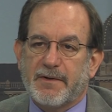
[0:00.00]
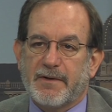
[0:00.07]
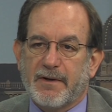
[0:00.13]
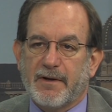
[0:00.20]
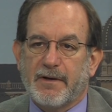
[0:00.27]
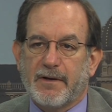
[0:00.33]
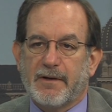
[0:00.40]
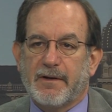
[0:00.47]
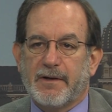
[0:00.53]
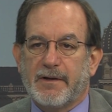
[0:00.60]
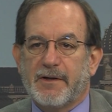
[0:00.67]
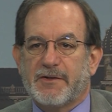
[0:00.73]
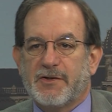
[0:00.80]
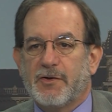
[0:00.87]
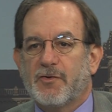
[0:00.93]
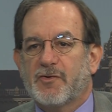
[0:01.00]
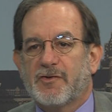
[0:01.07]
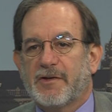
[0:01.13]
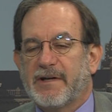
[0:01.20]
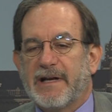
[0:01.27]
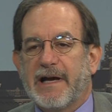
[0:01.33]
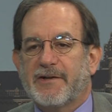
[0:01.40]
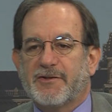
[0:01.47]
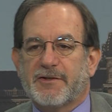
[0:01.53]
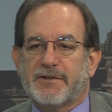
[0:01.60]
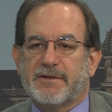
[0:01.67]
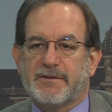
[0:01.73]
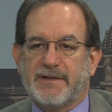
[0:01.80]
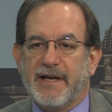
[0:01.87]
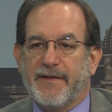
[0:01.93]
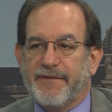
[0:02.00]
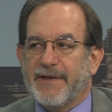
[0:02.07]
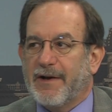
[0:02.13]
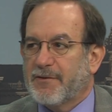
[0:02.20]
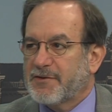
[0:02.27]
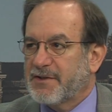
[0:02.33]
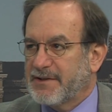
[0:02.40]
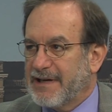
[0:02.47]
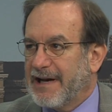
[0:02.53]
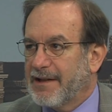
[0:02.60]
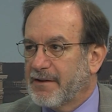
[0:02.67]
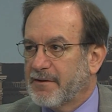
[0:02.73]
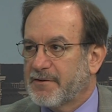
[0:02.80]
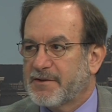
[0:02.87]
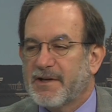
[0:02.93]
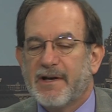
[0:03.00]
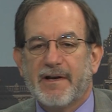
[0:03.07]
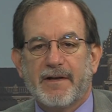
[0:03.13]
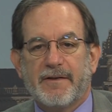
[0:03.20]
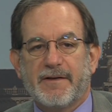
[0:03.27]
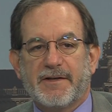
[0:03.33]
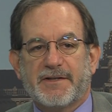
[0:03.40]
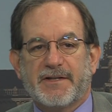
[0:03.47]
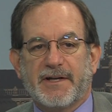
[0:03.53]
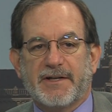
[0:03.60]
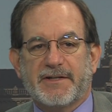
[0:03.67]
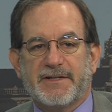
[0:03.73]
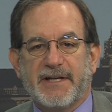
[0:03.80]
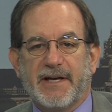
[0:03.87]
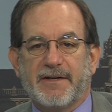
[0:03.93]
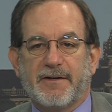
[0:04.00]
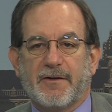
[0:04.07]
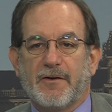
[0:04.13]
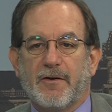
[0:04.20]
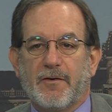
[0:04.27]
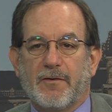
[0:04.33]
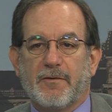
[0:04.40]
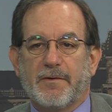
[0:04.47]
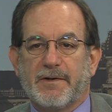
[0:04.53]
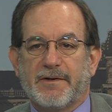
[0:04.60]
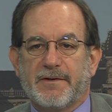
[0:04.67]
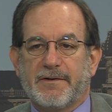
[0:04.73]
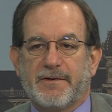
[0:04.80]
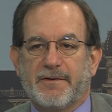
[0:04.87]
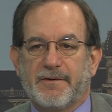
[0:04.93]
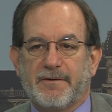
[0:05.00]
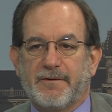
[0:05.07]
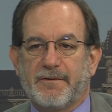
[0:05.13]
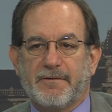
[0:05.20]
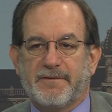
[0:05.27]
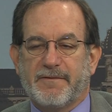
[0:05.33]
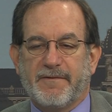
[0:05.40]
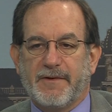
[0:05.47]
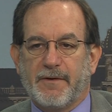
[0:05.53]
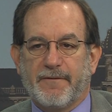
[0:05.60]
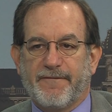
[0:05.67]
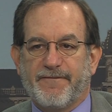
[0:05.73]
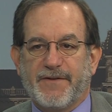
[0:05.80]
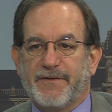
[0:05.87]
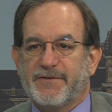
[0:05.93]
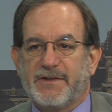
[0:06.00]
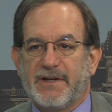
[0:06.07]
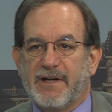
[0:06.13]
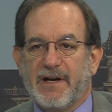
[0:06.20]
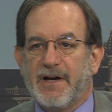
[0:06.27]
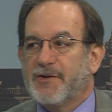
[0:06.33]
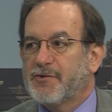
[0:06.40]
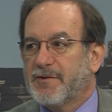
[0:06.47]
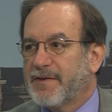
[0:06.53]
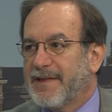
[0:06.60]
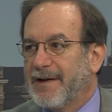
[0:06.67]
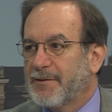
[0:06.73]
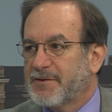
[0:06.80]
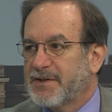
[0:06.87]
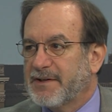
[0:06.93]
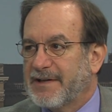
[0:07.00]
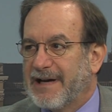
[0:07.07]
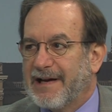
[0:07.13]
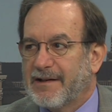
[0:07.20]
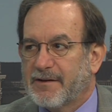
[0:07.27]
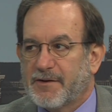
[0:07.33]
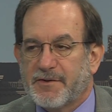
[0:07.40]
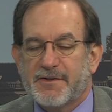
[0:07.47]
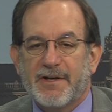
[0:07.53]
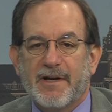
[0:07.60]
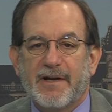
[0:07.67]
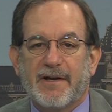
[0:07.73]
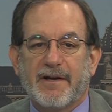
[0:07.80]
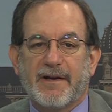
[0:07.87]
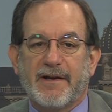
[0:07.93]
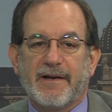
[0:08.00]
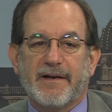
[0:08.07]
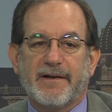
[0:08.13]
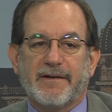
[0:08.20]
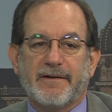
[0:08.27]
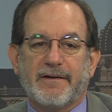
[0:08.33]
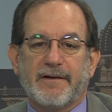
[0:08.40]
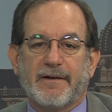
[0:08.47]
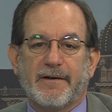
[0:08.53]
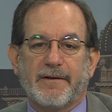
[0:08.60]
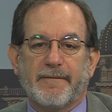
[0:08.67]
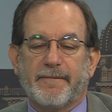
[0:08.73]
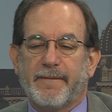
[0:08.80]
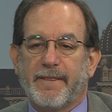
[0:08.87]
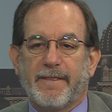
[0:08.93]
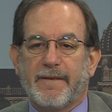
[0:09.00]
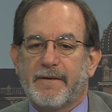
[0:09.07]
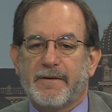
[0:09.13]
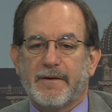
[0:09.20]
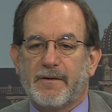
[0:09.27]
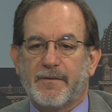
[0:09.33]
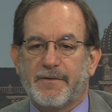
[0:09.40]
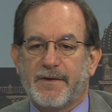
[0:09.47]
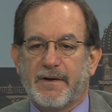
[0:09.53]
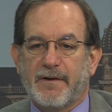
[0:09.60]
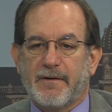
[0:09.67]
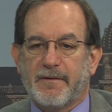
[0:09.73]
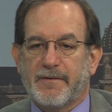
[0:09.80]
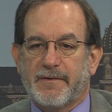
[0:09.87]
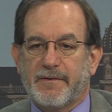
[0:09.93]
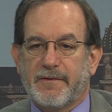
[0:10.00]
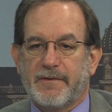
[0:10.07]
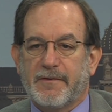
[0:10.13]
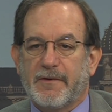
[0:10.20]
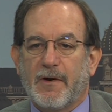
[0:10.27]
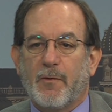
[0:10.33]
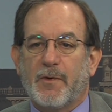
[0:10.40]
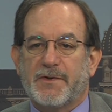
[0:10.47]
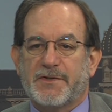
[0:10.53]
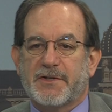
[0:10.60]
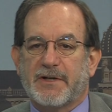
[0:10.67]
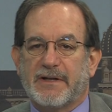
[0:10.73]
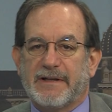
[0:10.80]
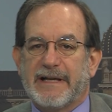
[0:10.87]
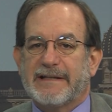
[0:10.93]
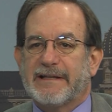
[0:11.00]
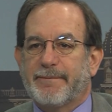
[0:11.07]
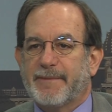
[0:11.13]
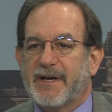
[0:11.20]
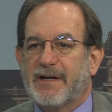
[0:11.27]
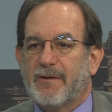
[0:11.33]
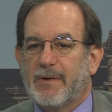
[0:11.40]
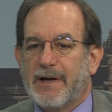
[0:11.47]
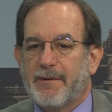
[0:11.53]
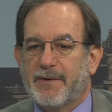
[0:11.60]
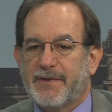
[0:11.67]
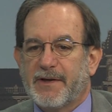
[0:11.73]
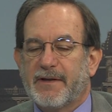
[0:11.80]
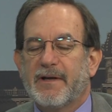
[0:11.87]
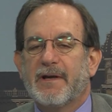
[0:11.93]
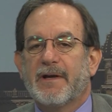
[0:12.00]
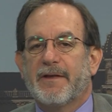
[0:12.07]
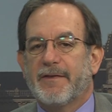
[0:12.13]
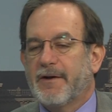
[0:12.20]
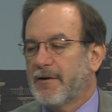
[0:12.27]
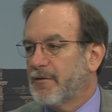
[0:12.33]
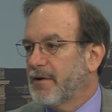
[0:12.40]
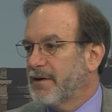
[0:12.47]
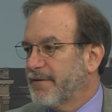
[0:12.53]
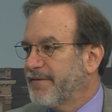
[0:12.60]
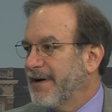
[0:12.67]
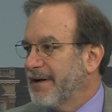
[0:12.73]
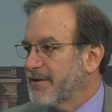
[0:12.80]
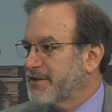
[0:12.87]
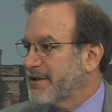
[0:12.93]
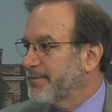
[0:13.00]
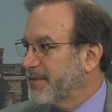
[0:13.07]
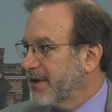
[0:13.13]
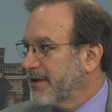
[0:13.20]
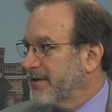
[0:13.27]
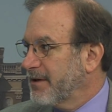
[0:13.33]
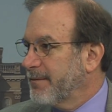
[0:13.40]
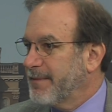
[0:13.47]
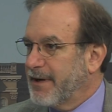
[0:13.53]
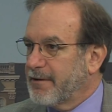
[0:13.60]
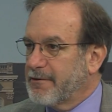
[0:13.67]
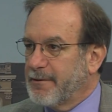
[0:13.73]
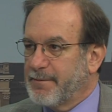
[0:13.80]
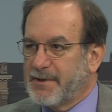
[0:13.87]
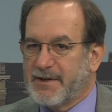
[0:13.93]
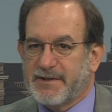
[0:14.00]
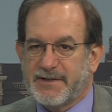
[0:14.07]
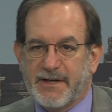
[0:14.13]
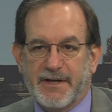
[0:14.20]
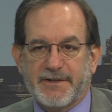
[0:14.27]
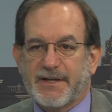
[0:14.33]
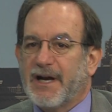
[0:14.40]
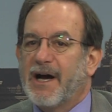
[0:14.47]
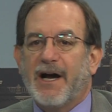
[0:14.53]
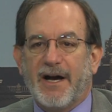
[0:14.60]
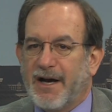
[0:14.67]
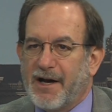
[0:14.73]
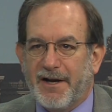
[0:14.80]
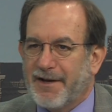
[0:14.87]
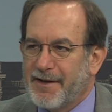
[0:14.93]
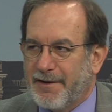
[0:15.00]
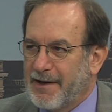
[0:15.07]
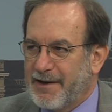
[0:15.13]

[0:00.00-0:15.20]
uh, and it's usually not just ten thousand dollars. These things tend to go into you know hundred thousand dollars, wow. and um, you know no one's going to let them get away with it. They're going to file something in their bankruptcy that says, "Uh, uh-uh,